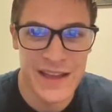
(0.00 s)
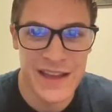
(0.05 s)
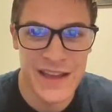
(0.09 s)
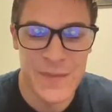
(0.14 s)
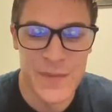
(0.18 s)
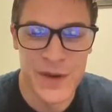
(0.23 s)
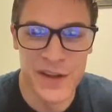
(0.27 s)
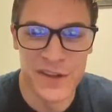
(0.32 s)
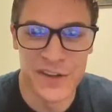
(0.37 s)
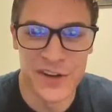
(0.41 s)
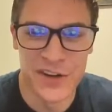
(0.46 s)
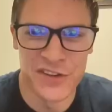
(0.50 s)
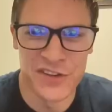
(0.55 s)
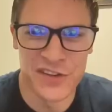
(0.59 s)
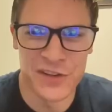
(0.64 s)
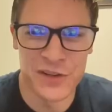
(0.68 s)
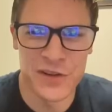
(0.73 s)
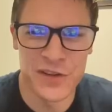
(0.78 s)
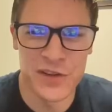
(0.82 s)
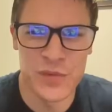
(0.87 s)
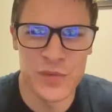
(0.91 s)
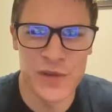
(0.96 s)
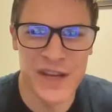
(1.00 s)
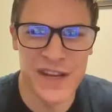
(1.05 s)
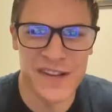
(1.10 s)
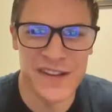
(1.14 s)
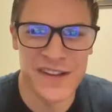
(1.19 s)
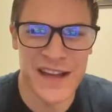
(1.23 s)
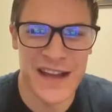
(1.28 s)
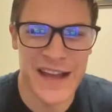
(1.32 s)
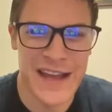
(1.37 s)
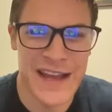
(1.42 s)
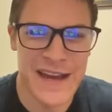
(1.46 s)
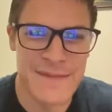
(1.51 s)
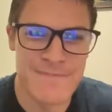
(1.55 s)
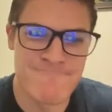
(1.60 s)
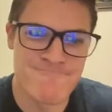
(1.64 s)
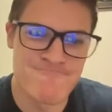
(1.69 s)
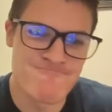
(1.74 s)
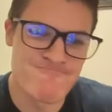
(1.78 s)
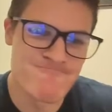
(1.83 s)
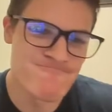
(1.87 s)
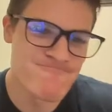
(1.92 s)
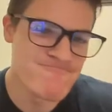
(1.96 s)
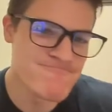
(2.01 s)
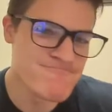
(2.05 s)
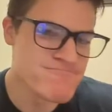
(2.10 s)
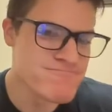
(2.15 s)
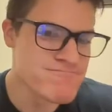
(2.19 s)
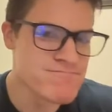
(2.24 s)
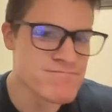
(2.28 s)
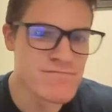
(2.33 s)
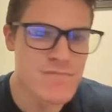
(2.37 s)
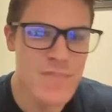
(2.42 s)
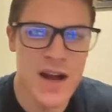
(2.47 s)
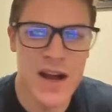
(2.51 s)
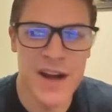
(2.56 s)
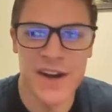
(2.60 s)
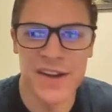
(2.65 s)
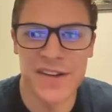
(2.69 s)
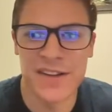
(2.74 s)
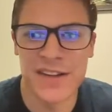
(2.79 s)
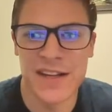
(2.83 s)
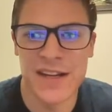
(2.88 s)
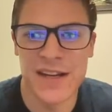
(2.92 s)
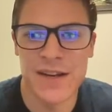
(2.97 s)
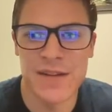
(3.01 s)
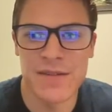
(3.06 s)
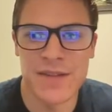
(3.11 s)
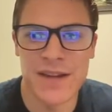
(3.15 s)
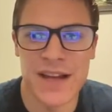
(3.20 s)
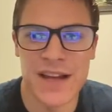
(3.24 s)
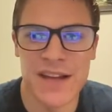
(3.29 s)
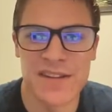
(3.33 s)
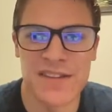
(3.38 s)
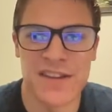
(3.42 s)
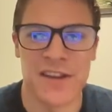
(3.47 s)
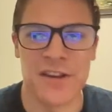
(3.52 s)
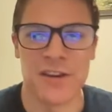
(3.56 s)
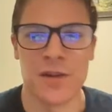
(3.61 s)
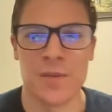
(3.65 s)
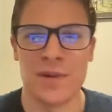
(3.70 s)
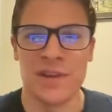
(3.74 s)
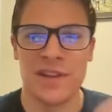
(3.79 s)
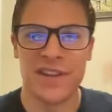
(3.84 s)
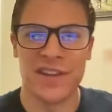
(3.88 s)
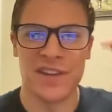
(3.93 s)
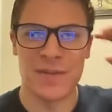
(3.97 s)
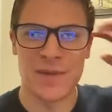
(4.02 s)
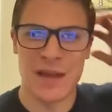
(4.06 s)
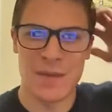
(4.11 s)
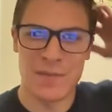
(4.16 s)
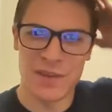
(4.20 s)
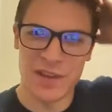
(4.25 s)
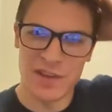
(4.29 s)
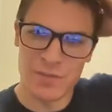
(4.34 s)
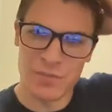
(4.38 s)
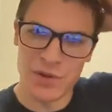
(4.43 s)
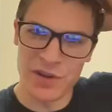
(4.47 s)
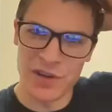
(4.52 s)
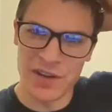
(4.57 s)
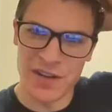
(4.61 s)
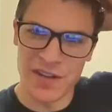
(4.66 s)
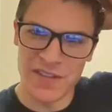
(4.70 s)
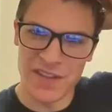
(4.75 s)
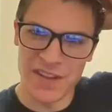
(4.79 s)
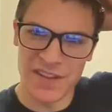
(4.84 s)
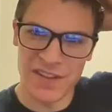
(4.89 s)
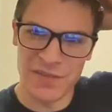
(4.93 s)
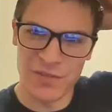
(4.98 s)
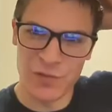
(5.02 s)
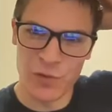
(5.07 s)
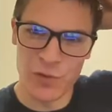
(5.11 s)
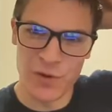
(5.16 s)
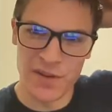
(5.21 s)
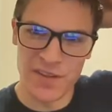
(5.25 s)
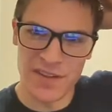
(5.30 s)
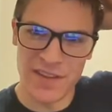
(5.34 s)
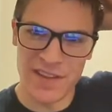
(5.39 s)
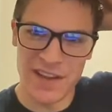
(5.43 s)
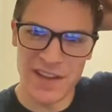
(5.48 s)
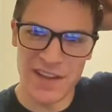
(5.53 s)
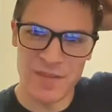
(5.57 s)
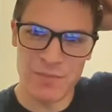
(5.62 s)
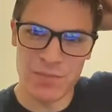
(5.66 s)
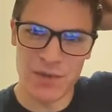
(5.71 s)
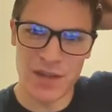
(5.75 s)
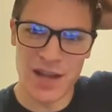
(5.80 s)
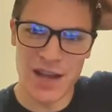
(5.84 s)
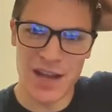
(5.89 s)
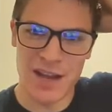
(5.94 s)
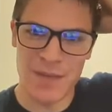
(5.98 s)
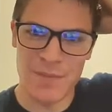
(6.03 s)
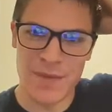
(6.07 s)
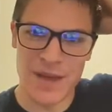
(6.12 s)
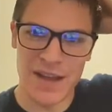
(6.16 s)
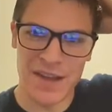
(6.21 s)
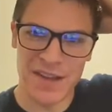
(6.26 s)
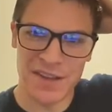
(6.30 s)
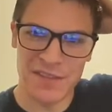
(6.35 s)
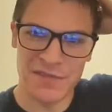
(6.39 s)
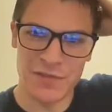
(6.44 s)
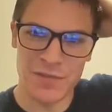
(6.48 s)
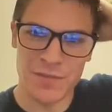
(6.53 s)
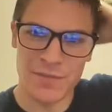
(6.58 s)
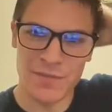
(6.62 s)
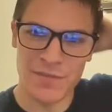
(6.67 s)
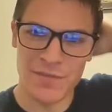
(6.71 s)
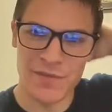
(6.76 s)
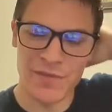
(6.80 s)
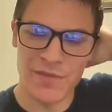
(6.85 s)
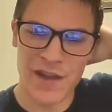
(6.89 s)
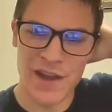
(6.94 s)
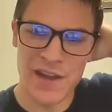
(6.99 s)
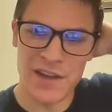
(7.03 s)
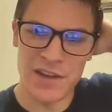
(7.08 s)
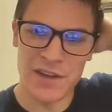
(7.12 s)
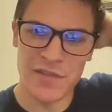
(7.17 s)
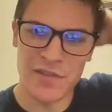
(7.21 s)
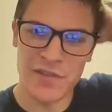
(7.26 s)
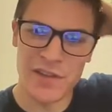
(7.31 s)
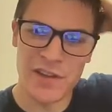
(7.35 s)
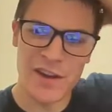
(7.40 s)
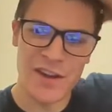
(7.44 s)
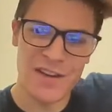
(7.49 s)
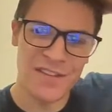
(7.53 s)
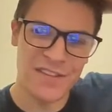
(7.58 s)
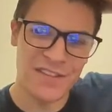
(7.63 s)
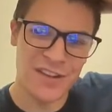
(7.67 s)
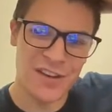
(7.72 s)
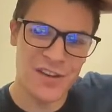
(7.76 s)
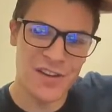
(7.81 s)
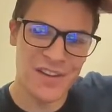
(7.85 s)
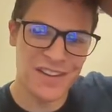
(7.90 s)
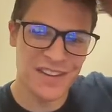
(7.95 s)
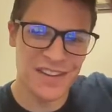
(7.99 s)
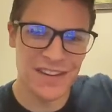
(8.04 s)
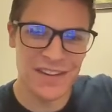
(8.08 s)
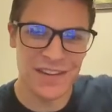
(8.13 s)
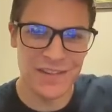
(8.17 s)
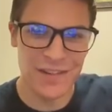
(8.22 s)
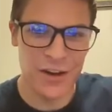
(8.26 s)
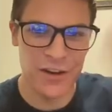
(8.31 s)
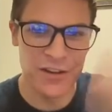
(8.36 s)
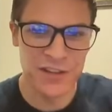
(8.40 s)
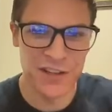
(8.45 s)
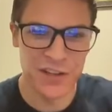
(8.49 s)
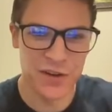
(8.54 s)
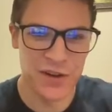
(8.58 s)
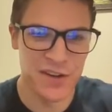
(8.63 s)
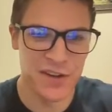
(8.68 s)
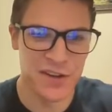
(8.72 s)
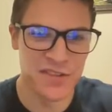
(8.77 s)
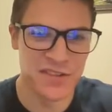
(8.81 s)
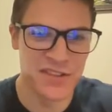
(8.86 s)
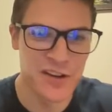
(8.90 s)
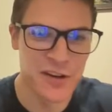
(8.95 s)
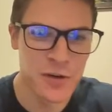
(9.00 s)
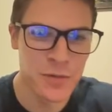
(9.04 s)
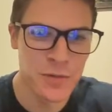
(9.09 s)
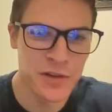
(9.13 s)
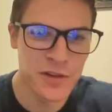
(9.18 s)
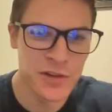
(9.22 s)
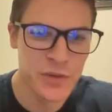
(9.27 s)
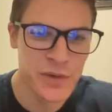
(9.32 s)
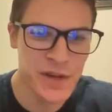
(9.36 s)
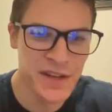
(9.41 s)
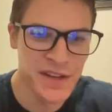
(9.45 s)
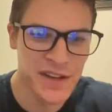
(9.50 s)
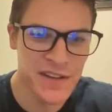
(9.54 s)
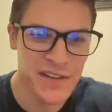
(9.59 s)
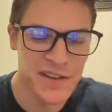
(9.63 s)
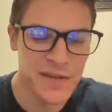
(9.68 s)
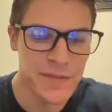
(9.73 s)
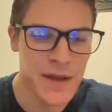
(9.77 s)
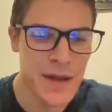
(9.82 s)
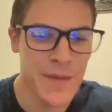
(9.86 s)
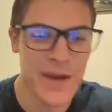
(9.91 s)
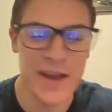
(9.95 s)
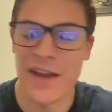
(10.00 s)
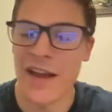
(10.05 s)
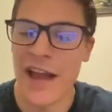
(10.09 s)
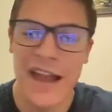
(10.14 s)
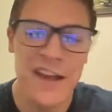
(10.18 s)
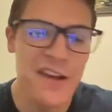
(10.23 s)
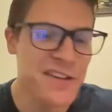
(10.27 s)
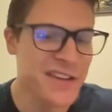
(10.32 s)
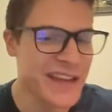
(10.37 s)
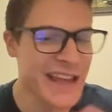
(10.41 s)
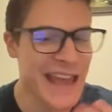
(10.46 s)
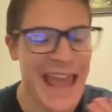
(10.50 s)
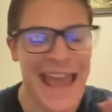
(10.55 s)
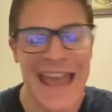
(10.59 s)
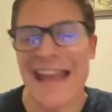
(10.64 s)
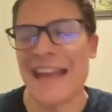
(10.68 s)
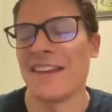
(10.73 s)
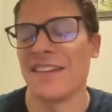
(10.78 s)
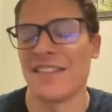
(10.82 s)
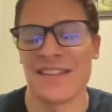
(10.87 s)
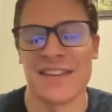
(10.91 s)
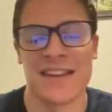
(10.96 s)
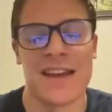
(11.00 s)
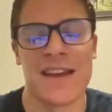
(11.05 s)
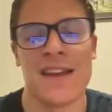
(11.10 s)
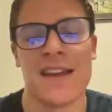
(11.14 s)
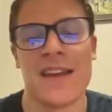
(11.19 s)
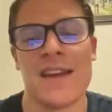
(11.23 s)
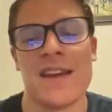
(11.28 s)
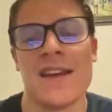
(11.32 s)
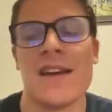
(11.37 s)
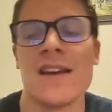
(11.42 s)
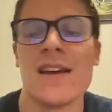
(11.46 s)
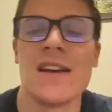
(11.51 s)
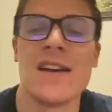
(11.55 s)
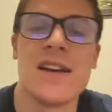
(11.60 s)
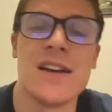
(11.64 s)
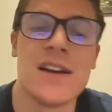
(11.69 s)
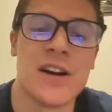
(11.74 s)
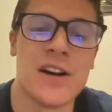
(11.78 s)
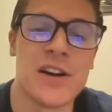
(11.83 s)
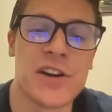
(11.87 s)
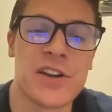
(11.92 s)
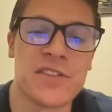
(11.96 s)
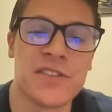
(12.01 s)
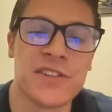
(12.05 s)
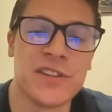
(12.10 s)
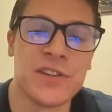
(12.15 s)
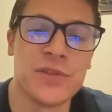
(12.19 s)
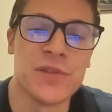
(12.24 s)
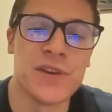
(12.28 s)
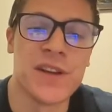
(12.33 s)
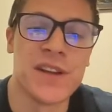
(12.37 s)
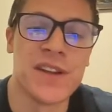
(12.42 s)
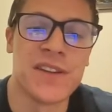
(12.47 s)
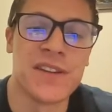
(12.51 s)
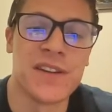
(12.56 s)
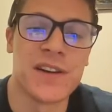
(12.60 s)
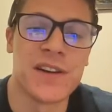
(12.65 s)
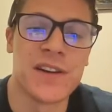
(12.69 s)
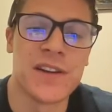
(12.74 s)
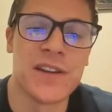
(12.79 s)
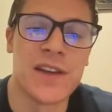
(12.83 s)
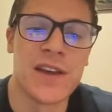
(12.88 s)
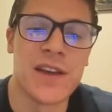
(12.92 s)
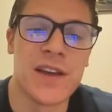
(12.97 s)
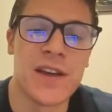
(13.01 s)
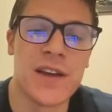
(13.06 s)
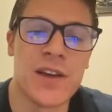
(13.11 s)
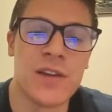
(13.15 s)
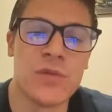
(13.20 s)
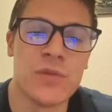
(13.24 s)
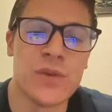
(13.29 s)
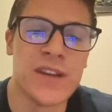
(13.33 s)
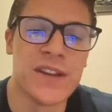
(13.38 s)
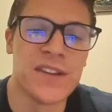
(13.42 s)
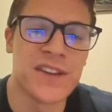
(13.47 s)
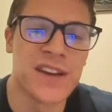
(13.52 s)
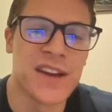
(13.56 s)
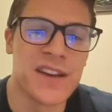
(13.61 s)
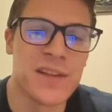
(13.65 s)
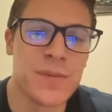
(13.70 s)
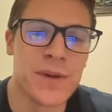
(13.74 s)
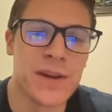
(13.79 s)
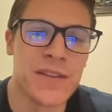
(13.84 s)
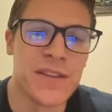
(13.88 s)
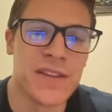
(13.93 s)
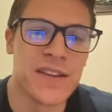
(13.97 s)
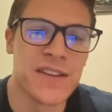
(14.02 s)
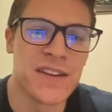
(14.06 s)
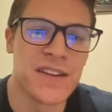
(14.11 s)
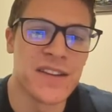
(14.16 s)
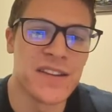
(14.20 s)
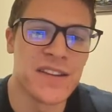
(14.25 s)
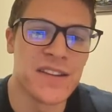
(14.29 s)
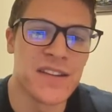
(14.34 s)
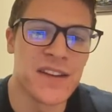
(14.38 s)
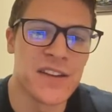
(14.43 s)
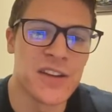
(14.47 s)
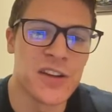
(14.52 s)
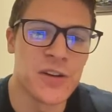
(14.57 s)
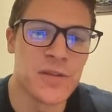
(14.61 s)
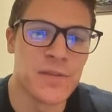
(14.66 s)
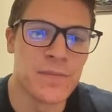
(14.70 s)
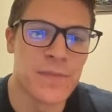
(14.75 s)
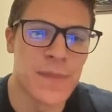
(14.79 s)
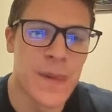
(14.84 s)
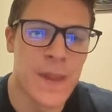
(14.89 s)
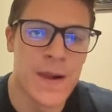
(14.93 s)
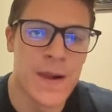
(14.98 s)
He builds an artillery on the weak side. Honestly, not terrible on this map. You can put it on this forest and then you can block mechs from fighting over there. So artilleries aren't terrible on the weak side of this map. I usually hate on artilleries on the weak sides, but in this instance I don't.